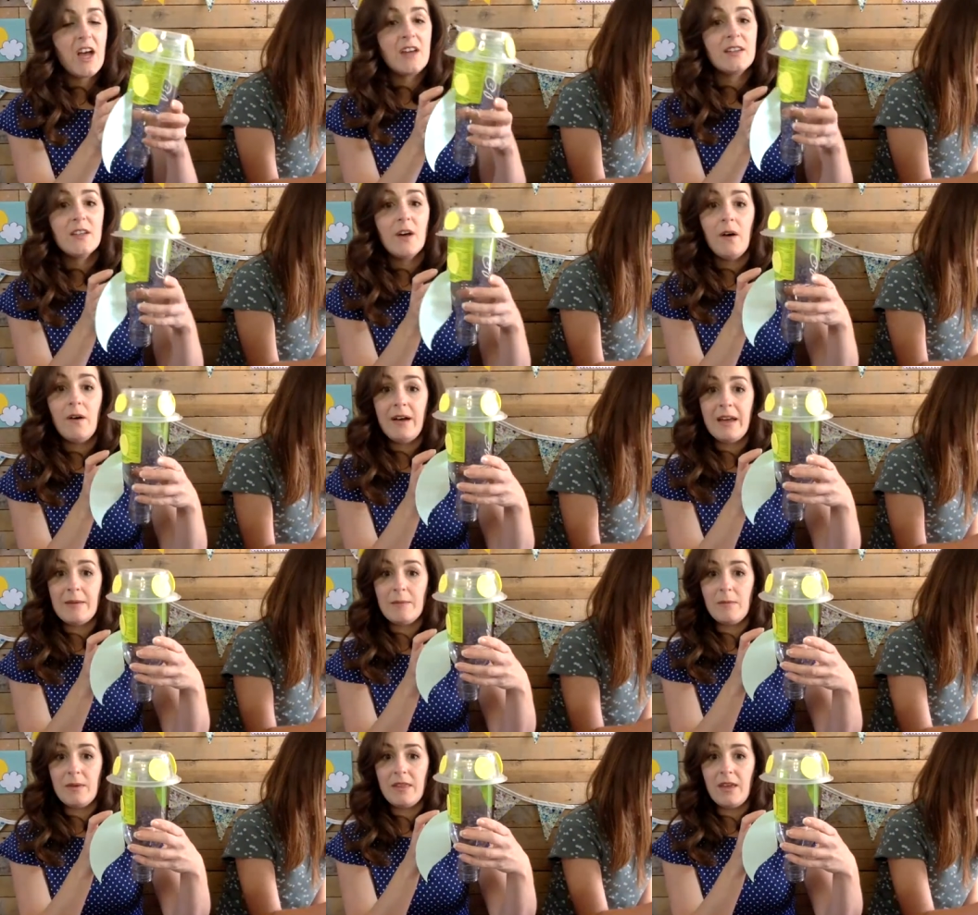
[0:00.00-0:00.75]
her
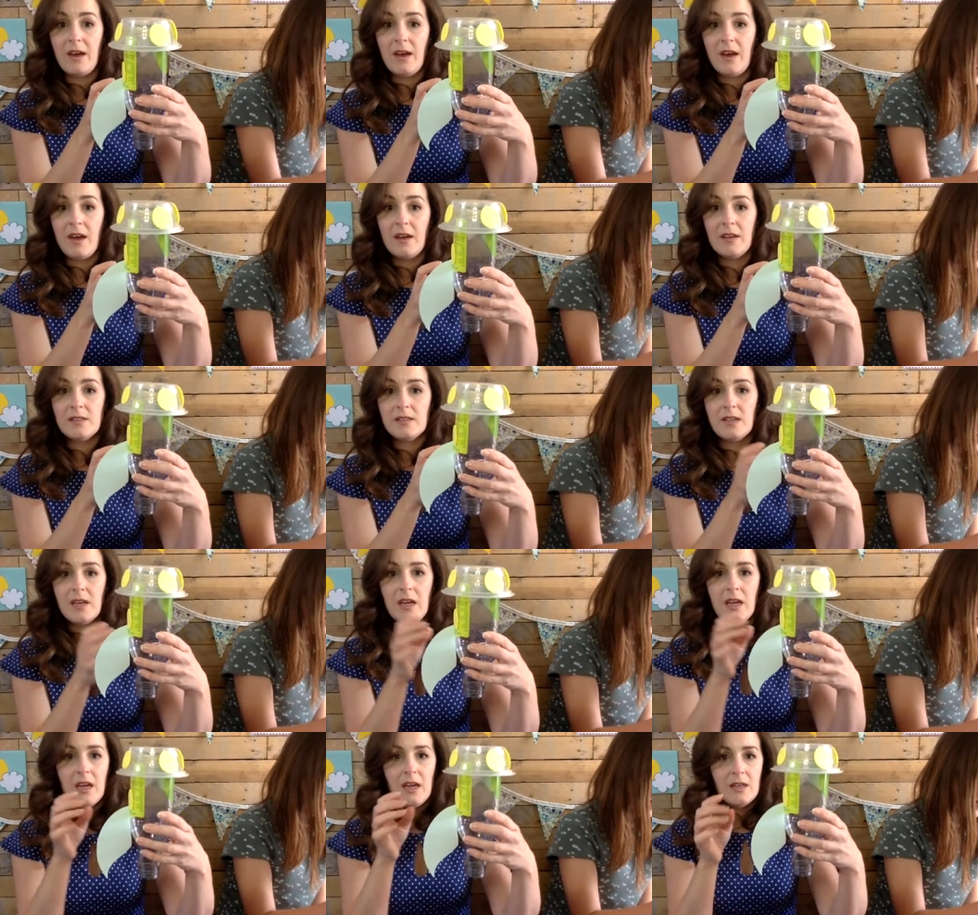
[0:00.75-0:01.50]
time with hers.
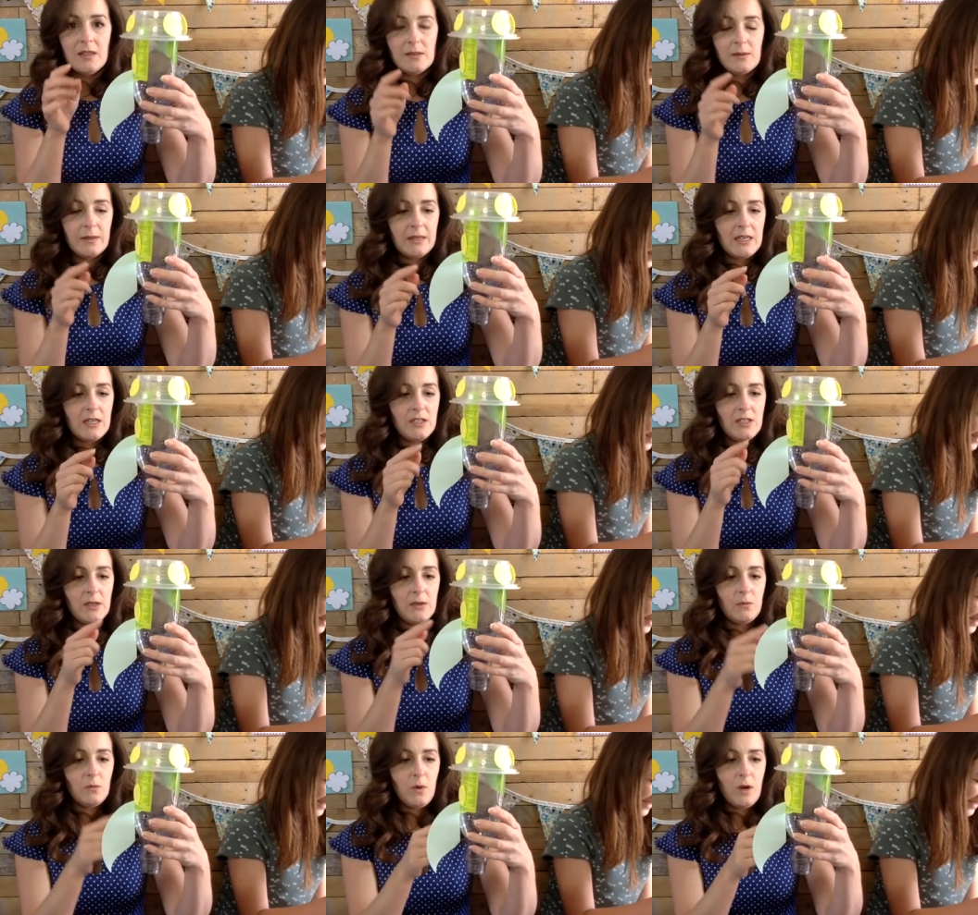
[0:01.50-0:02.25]
So I'm going
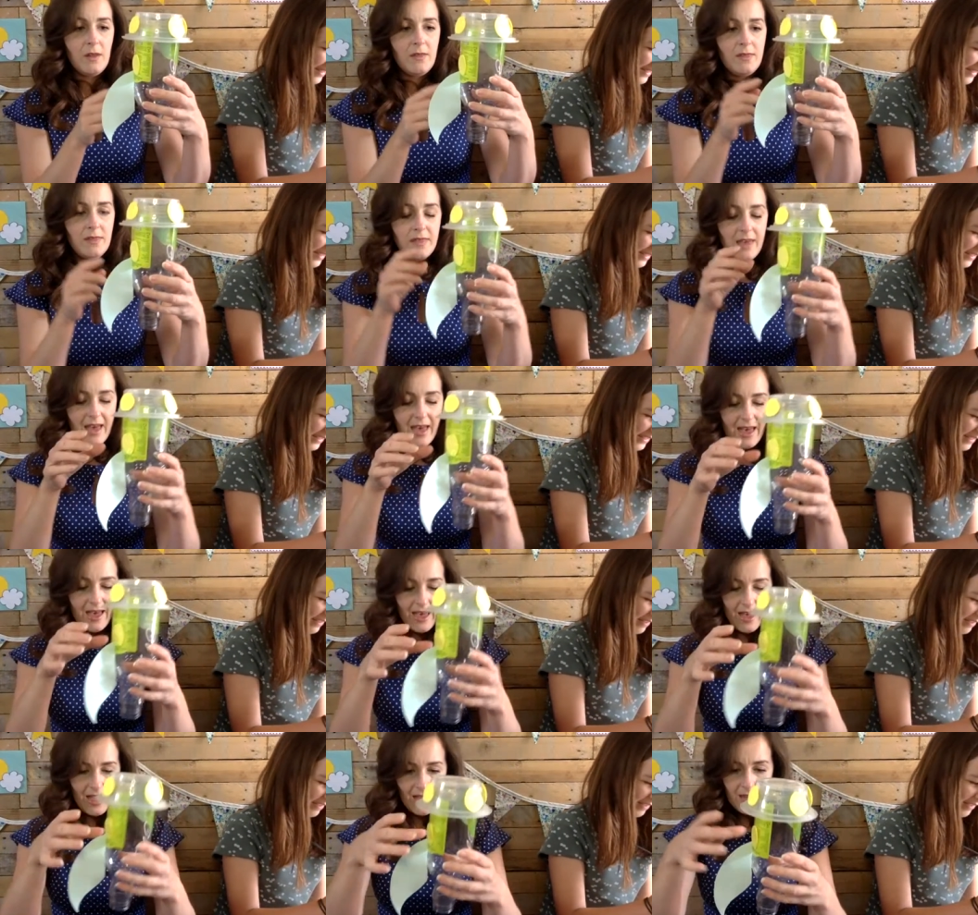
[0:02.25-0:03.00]
to do one
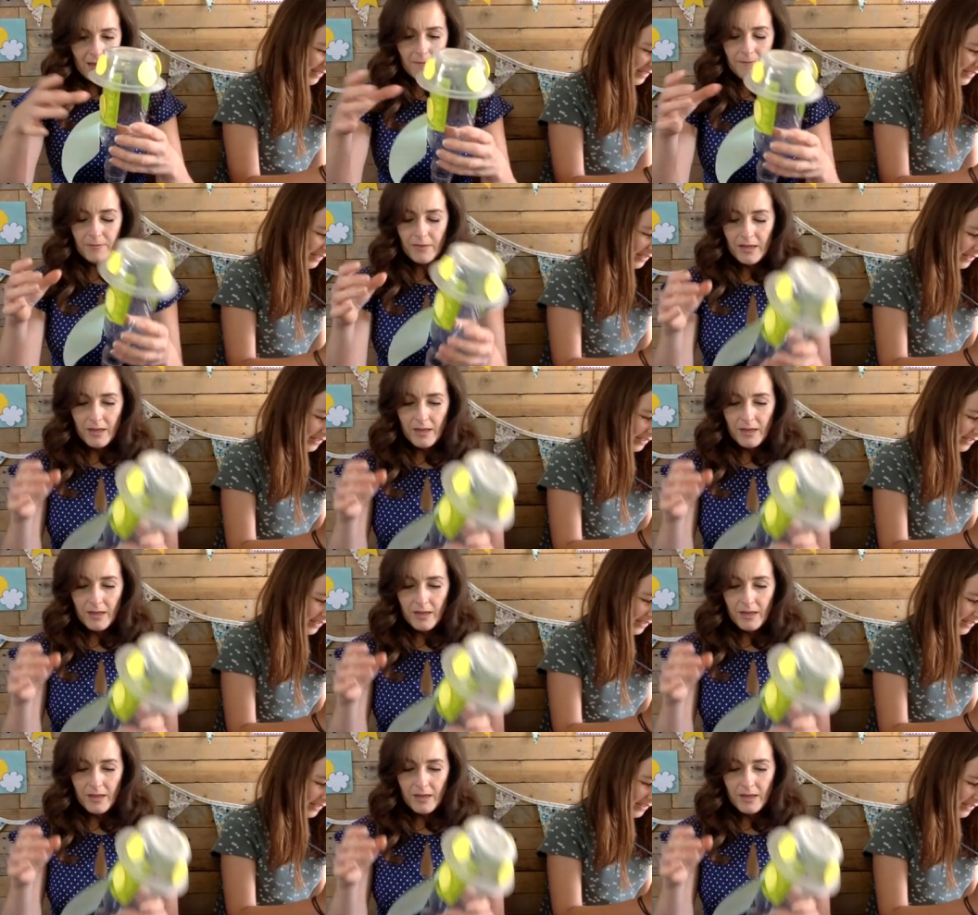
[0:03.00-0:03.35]
there.